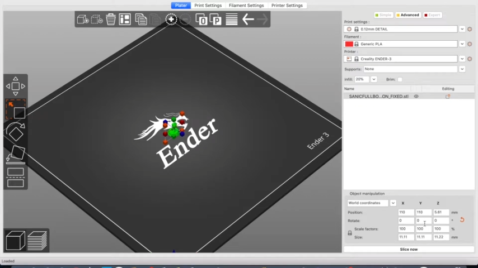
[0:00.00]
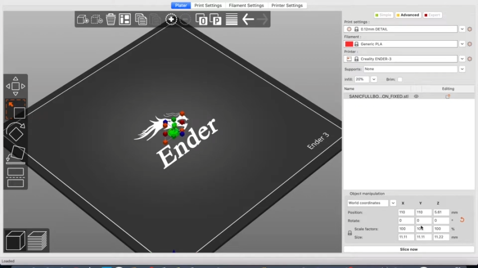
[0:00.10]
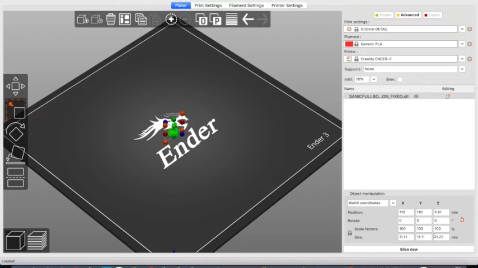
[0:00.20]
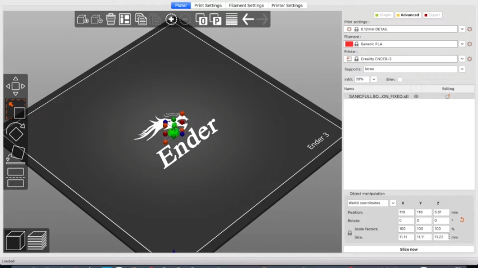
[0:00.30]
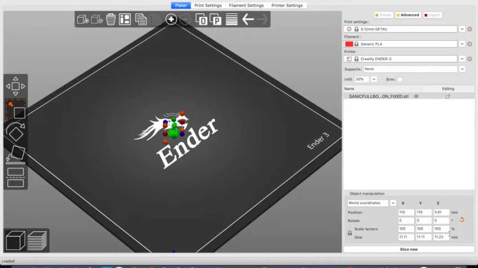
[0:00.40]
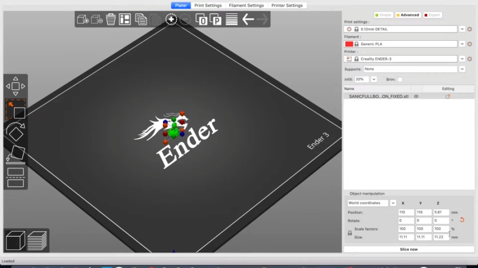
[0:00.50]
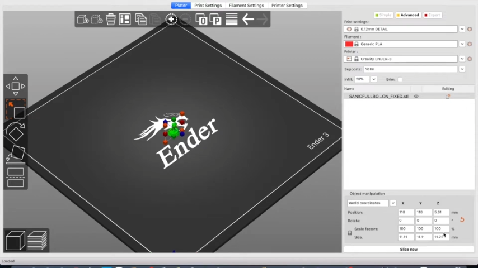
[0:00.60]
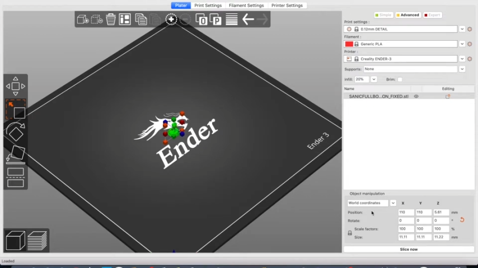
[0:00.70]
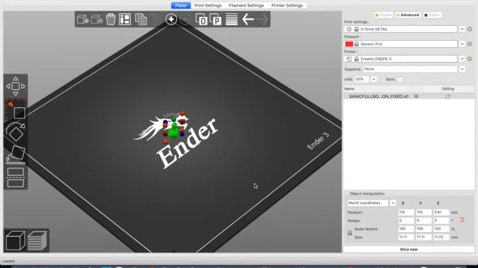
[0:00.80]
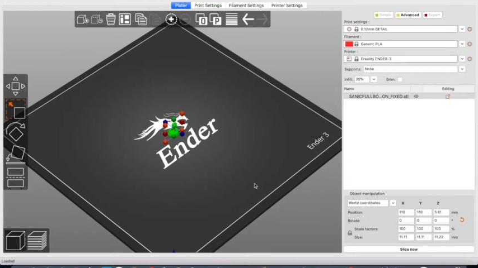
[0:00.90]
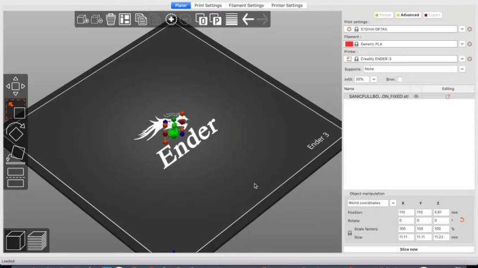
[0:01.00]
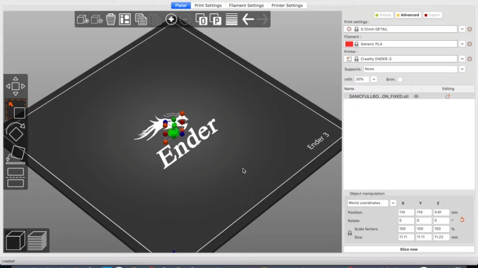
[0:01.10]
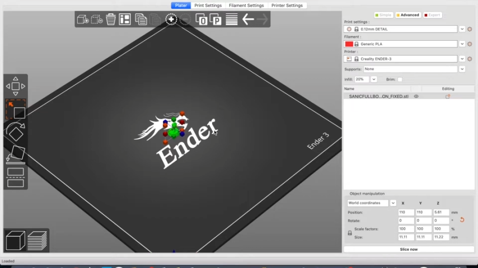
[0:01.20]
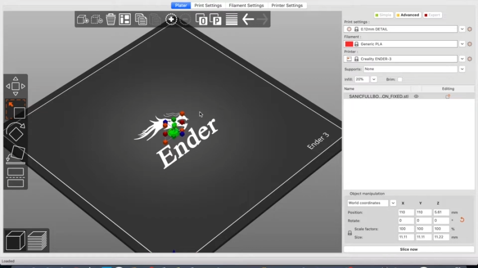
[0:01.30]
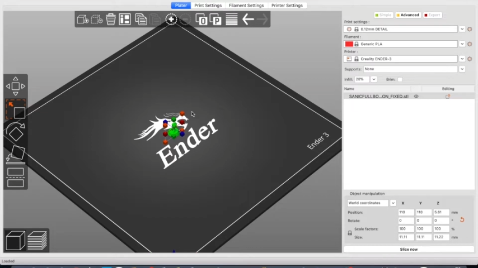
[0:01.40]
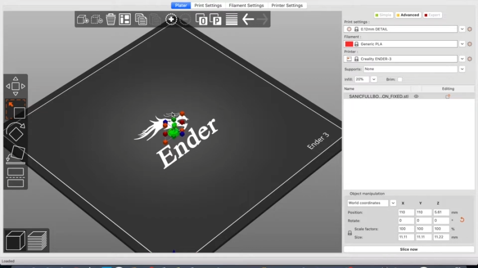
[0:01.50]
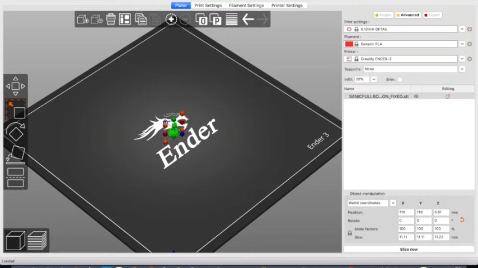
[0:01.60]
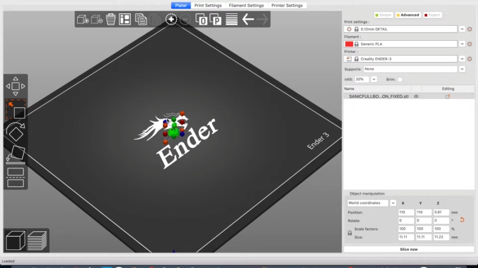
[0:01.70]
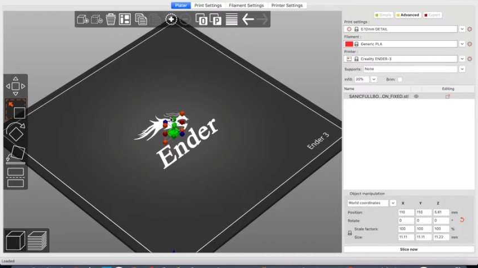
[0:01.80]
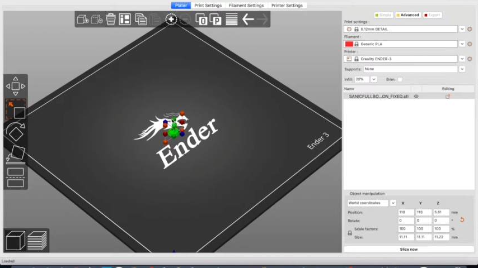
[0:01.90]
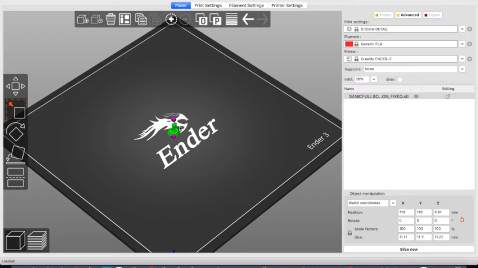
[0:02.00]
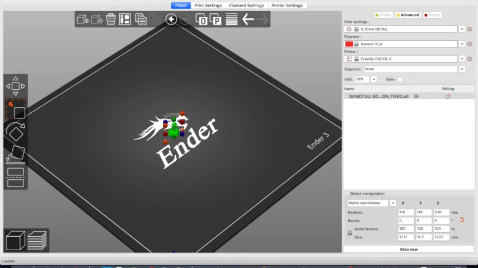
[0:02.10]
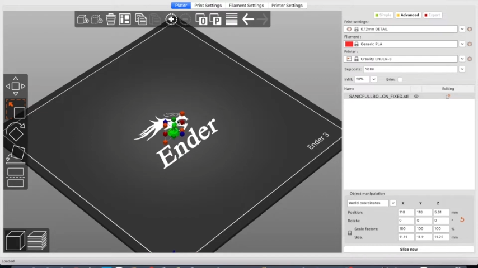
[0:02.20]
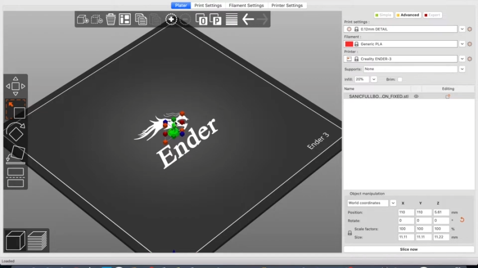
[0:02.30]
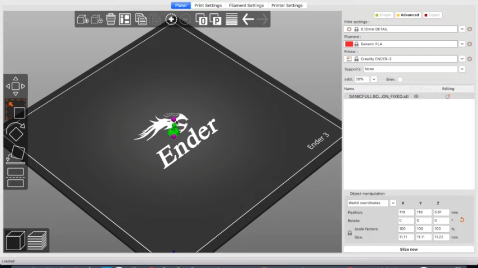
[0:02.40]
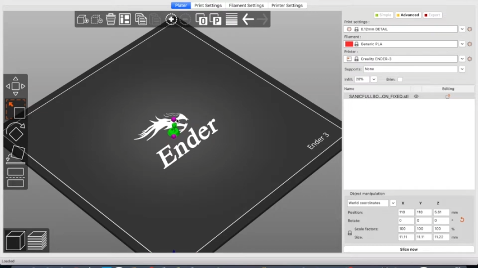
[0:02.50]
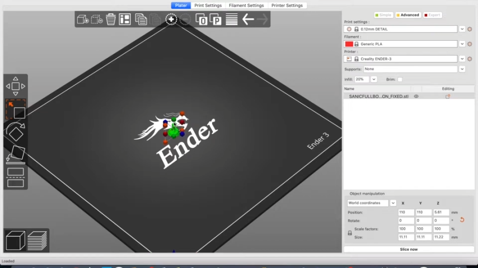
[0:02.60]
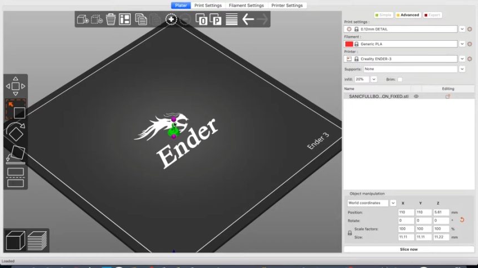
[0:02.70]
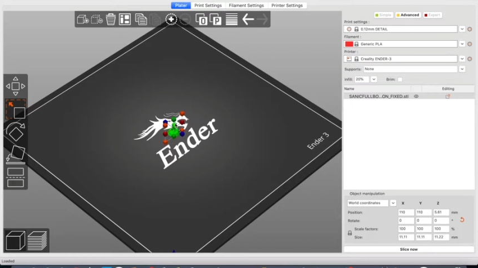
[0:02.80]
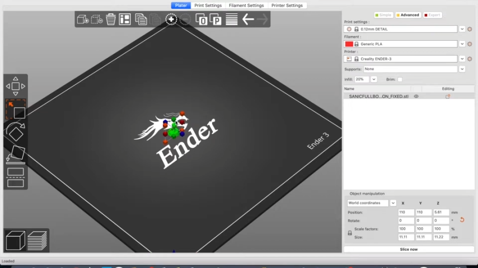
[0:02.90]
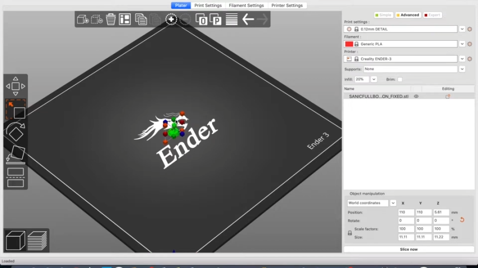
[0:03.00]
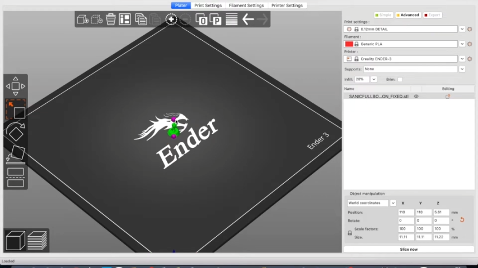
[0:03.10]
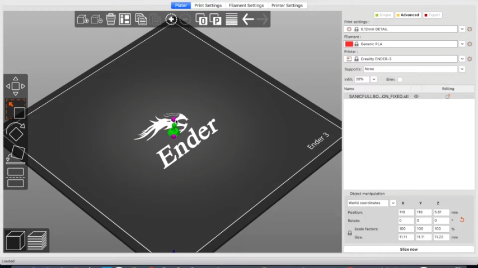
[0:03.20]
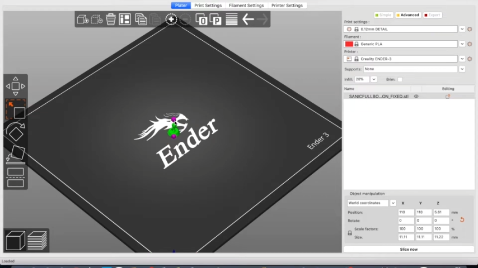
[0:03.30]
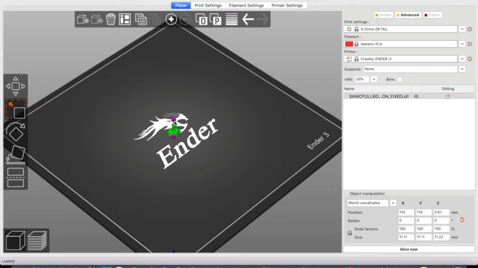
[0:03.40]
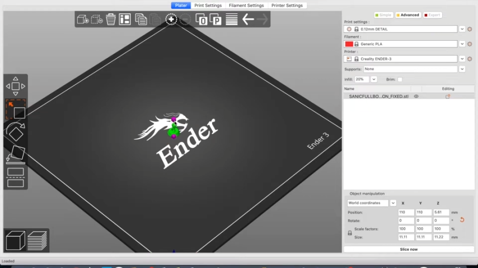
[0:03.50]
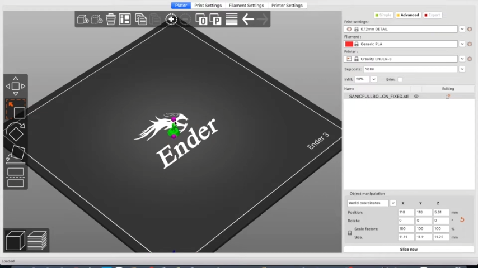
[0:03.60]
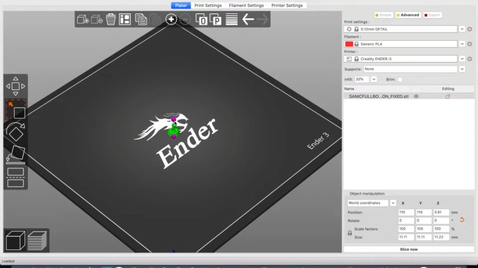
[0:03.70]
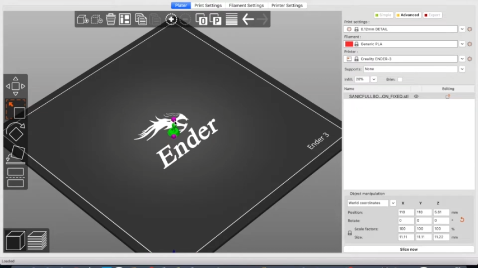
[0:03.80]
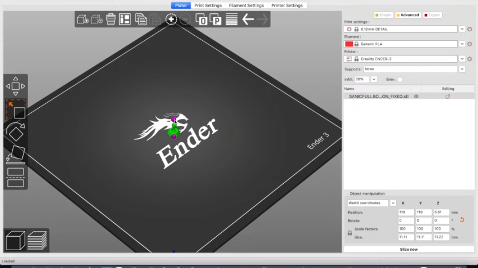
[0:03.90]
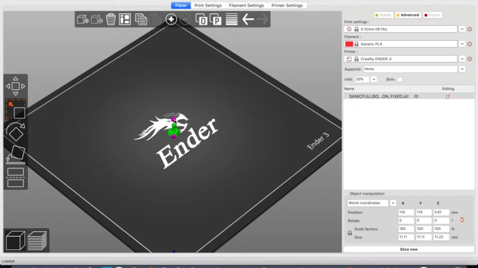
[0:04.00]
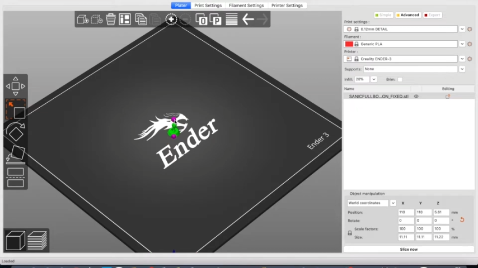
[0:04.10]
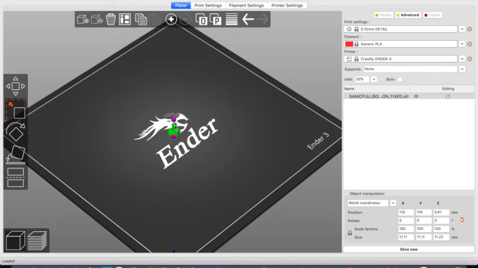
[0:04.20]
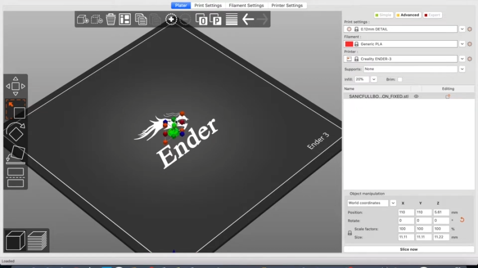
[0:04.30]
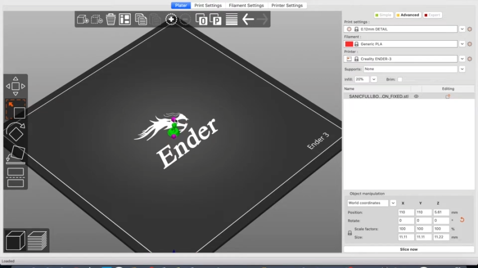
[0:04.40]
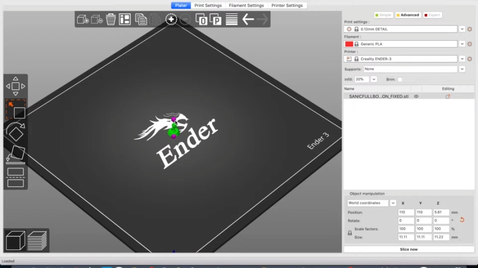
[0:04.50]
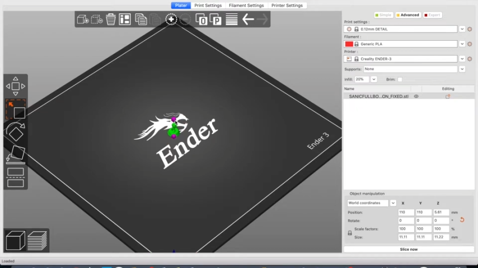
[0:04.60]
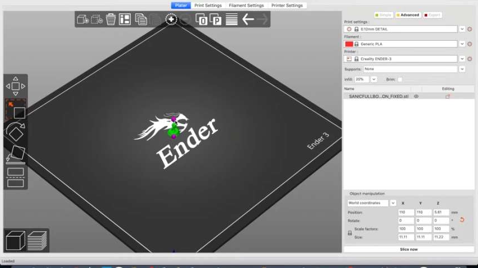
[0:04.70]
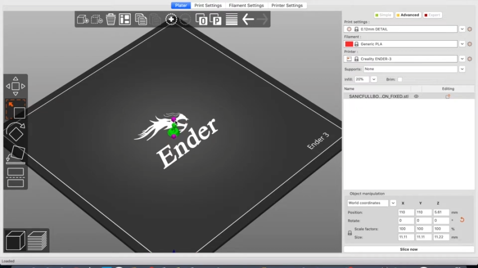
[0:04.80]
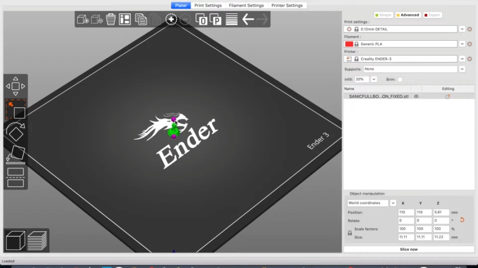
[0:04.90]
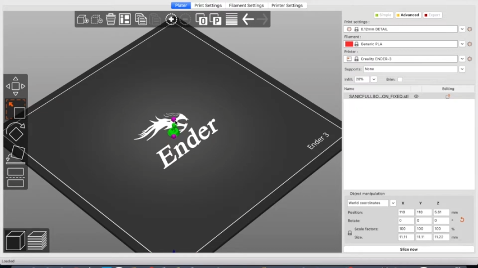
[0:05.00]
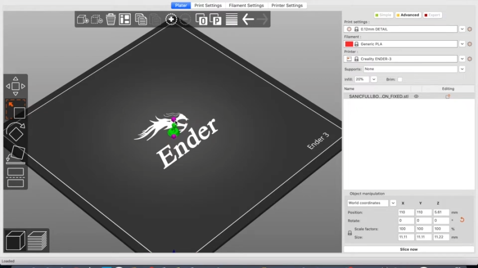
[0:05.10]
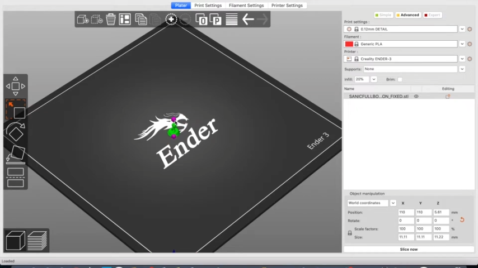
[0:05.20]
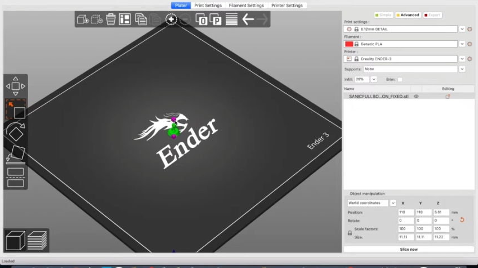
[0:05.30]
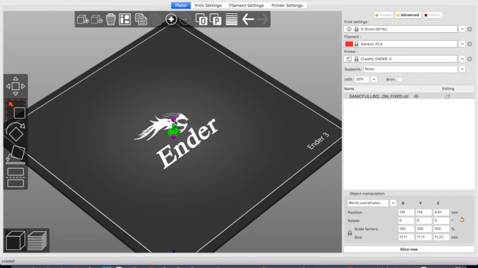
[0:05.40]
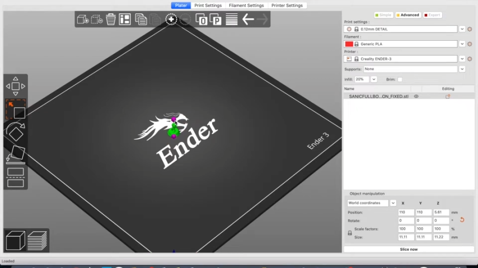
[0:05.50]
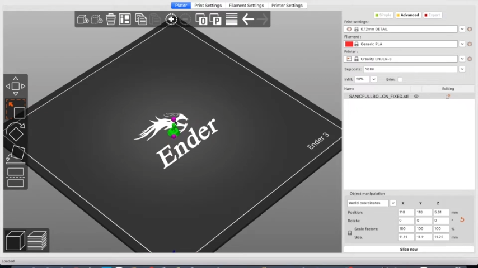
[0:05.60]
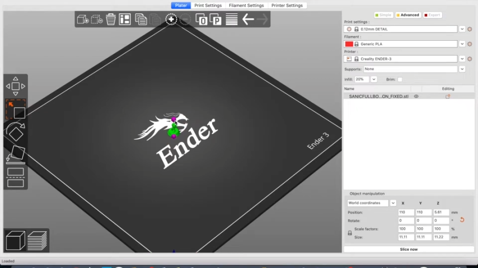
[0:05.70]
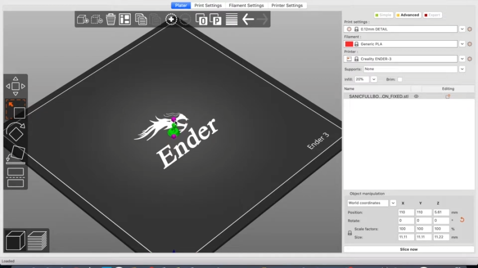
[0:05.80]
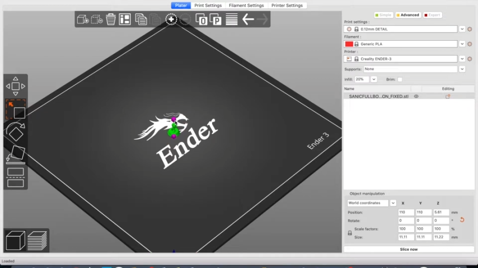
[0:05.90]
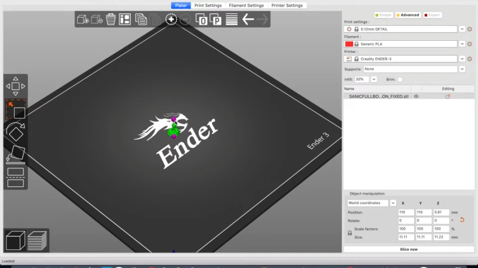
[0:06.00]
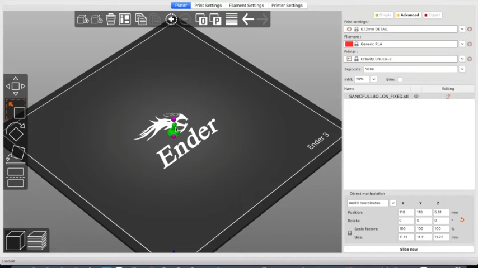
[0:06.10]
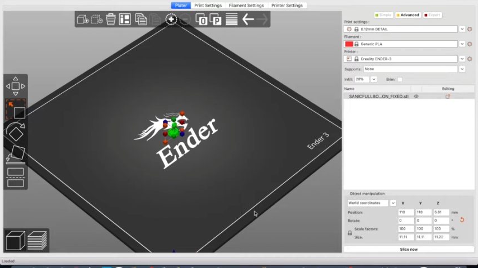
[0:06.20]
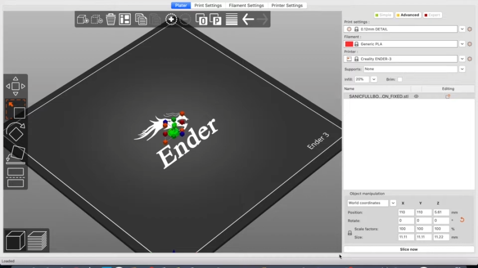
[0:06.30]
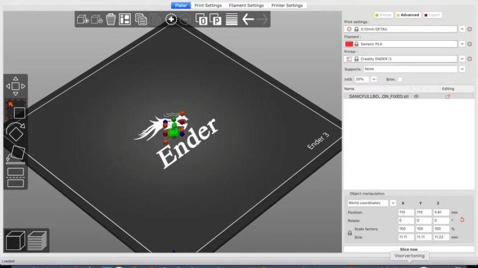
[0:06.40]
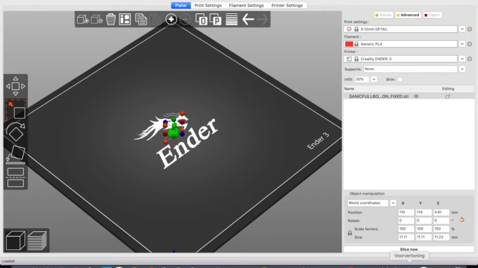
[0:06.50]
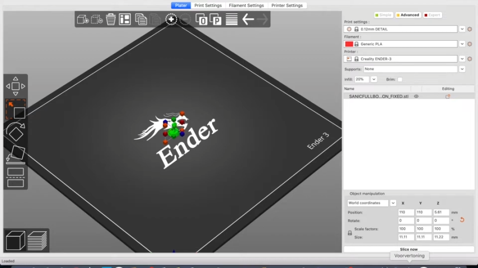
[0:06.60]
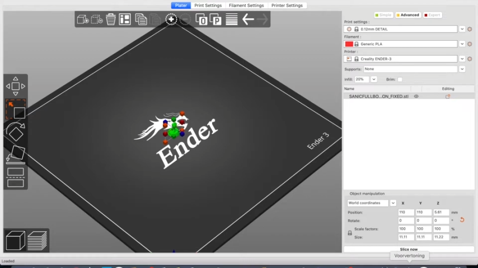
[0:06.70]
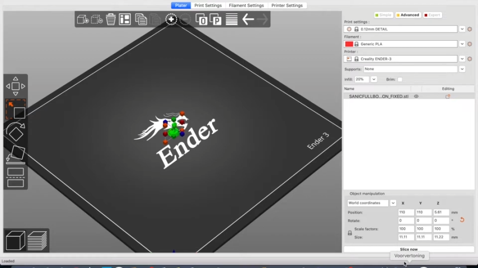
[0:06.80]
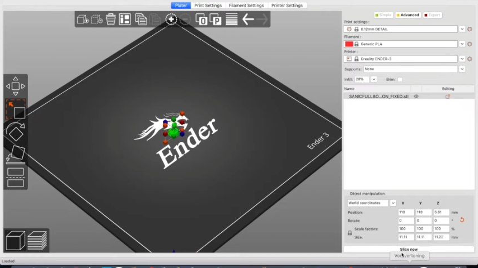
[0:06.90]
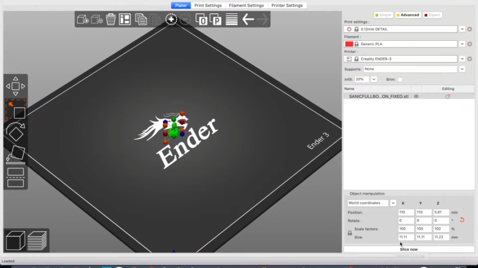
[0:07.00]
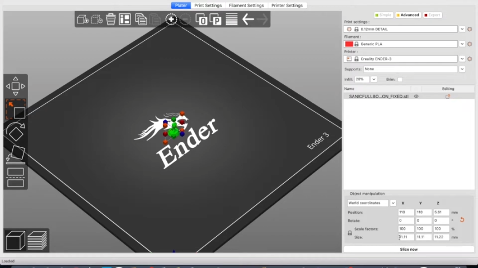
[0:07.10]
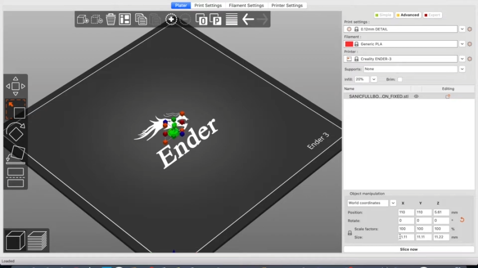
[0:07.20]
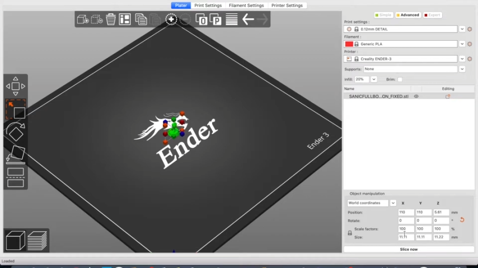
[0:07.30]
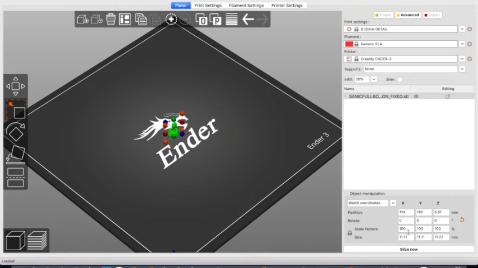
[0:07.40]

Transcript: No face is visible, so there are no lips to read.